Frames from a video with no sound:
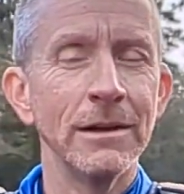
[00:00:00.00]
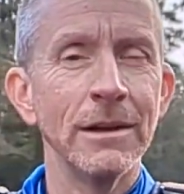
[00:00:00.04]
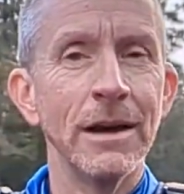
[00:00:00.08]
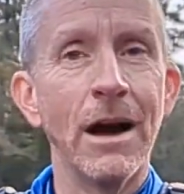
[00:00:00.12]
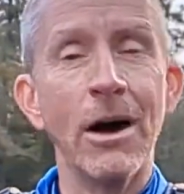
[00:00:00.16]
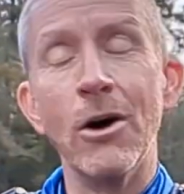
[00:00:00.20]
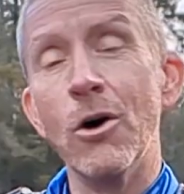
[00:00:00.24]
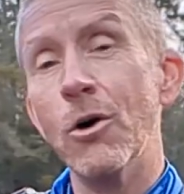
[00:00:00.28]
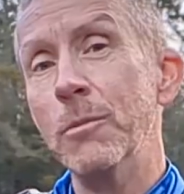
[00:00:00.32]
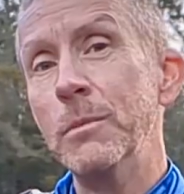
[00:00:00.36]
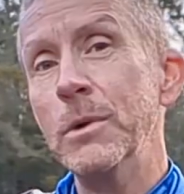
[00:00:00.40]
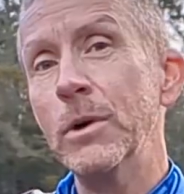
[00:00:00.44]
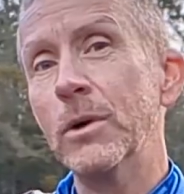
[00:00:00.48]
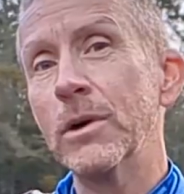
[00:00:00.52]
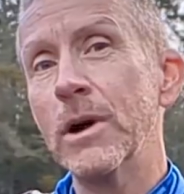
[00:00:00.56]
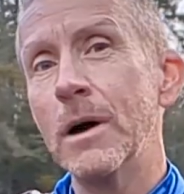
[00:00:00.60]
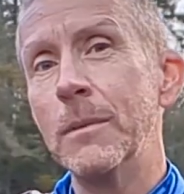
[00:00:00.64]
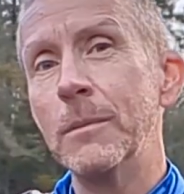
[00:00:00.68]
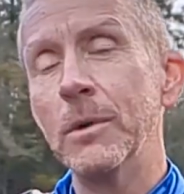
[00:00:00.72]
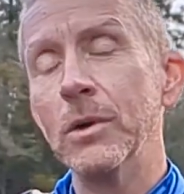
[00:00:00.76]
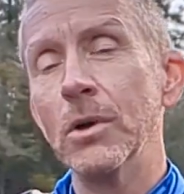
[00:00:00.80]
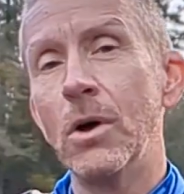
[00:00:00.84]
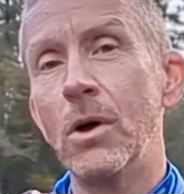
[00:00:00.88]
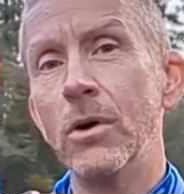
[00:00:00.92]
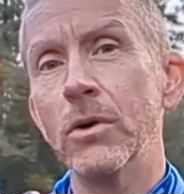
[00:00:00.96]
I hope you'll
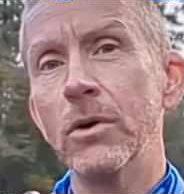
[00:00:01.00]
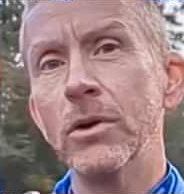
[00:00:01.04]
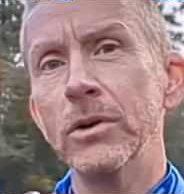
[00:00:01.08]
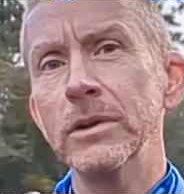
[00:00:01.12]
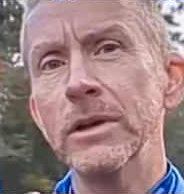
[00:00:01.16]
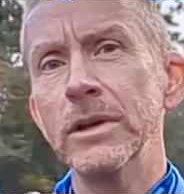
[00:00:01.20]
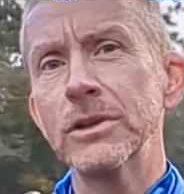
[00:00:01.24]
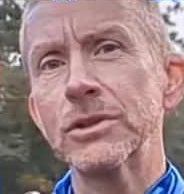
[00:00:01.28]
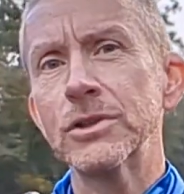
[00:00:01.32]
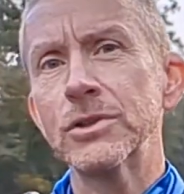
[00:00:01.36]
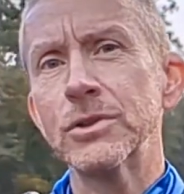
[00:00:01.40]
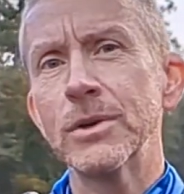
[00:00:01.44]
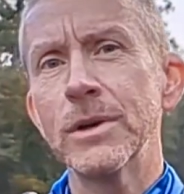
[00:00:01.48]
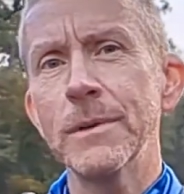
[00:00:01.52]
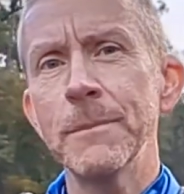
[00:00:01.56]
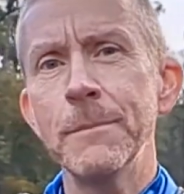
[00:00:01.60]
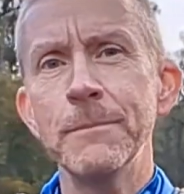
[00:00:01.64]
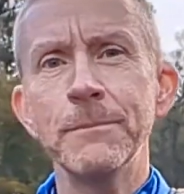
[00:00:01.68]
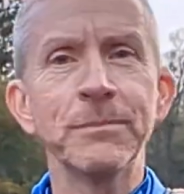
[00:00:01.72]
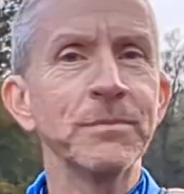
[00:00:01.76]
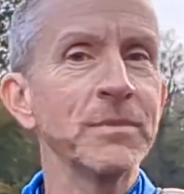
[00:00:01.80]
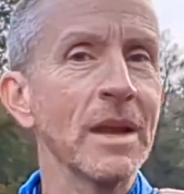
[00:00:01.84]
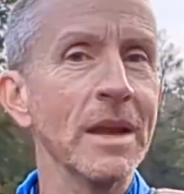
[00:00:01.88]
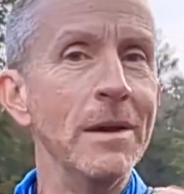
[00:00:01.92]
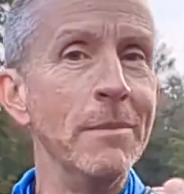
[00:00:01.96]
come along on this trip,
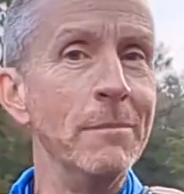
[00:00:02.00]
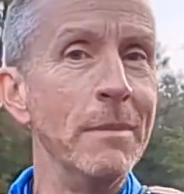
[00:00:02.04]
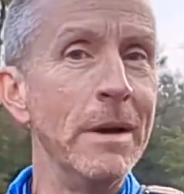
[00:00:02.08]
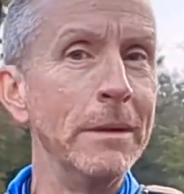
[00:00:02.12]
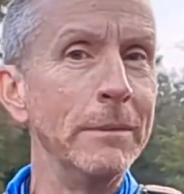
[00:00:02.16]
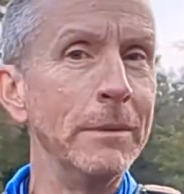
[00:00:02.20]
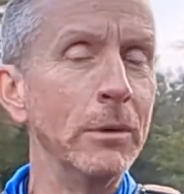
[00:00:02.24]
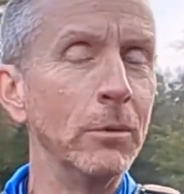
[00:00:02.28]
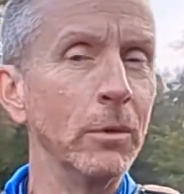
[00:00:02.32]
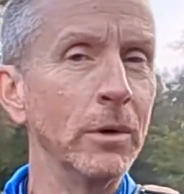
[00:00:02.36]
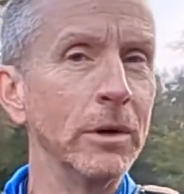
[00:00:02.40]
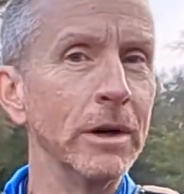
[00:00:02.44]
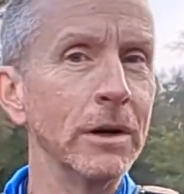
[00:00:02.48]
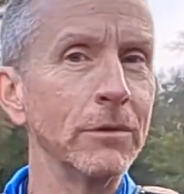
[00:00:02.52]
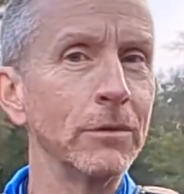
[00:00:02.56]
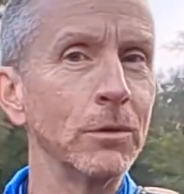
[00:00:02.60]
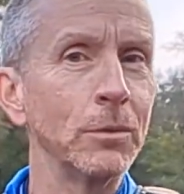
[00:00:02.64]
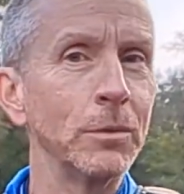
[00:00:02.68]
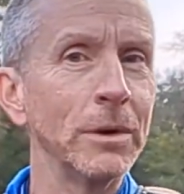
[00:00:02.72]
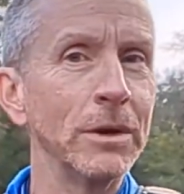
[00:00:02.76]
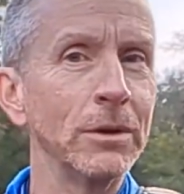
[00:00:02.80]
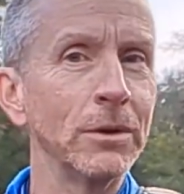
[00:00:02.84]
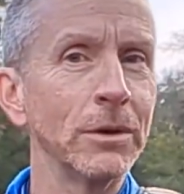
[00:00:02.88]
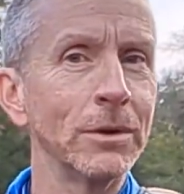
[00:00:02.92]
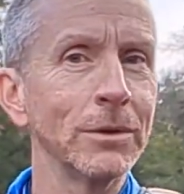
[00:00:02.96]
and maybe whatever
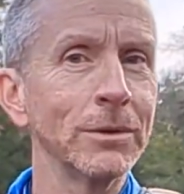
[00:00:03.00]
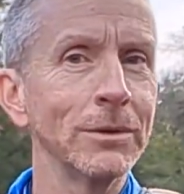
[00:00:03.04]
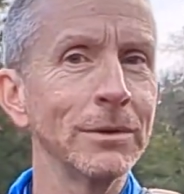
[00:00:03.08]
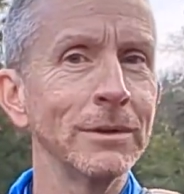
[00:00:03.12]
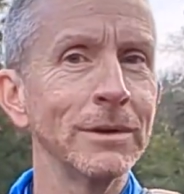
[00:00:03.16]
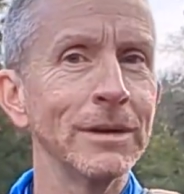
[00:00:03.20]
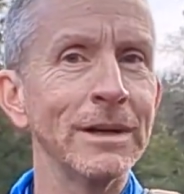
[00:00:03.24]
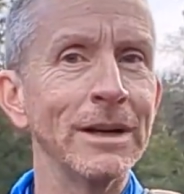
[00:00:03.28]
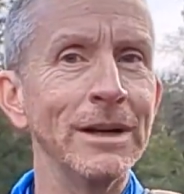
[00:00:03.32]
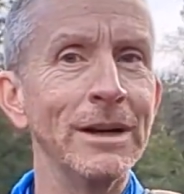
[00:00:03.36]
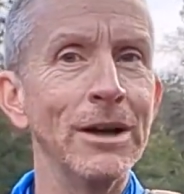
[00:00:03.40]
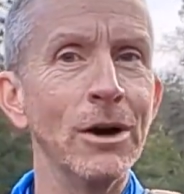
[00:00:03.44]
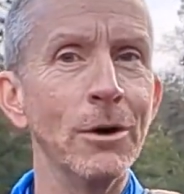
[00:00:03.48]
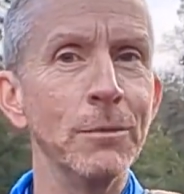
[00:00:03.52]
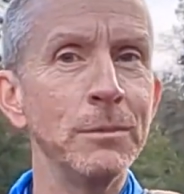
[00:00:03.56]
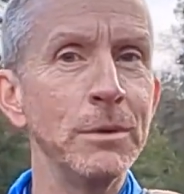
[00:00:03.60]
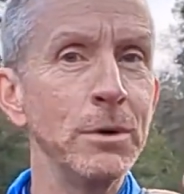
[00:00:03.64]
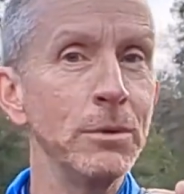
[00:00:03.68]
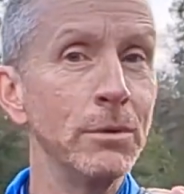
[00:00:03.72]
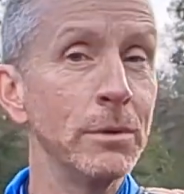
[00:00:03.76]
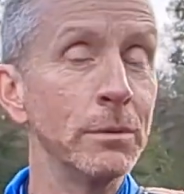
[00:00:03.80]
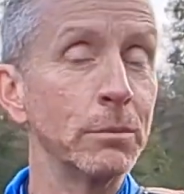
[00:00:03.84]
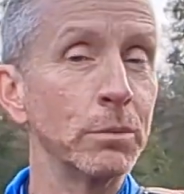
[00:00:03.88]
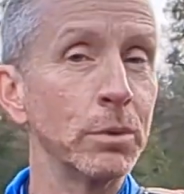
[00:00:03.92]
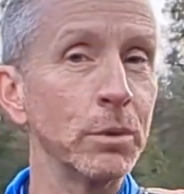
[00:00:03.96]
we learn can help
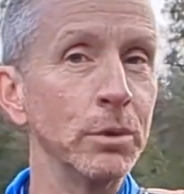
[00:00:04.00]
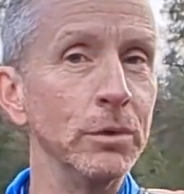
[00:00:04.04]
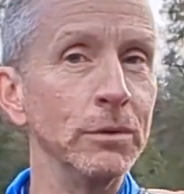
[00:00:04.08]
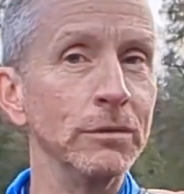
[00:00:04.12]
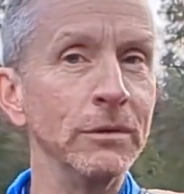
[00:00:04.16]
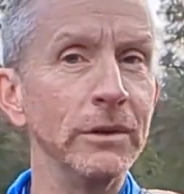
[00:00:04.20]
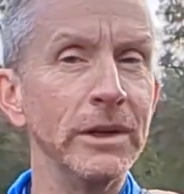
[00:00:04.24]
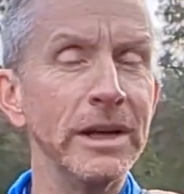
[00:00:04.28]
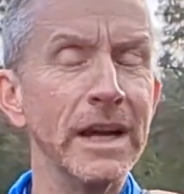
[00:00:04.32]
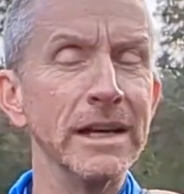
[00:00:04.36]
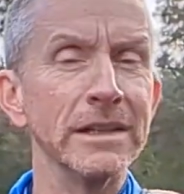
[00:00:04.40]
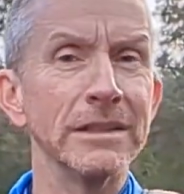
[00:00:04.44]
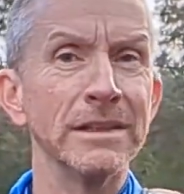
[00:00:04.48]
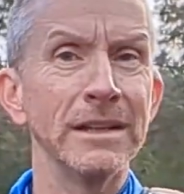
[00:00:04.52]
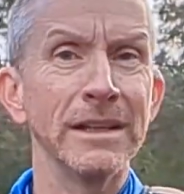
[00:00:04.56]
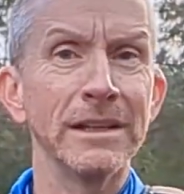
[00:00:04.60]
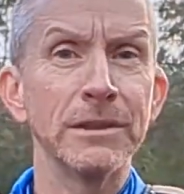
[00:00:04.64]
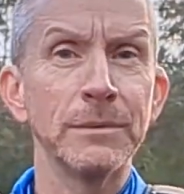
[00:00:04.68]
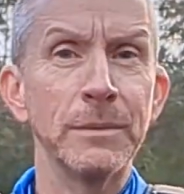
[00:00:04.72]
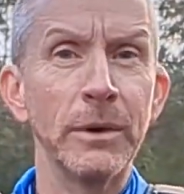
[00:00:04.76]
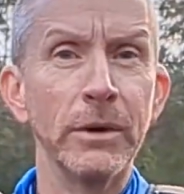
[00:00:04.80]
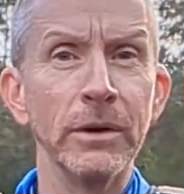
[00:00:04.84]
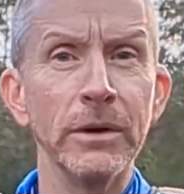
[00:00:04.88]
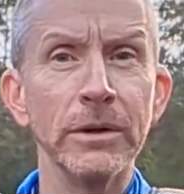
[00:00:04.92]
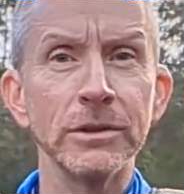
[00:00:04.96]
you improve your guest
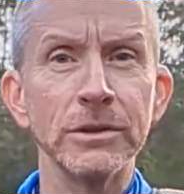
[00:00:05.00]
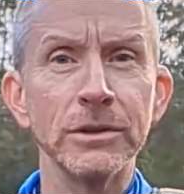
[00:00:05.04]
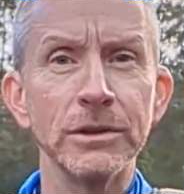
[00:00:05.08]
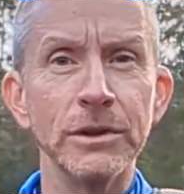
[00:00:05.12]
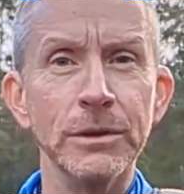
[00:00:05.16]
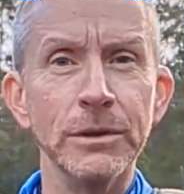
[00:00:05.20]
experience